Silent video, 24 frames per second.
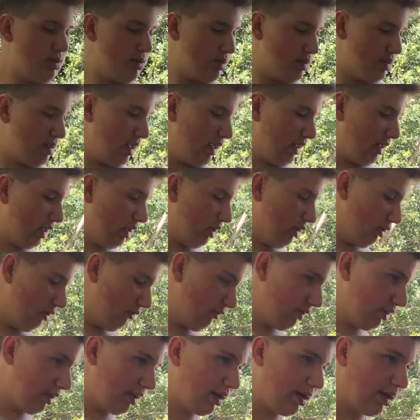that can go
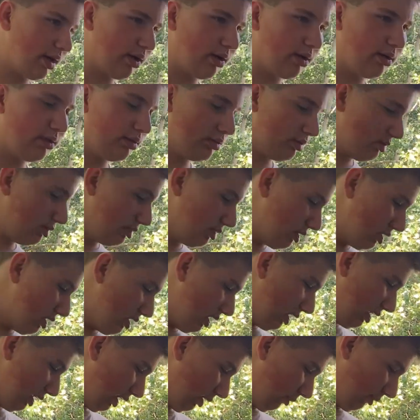over there. And I'm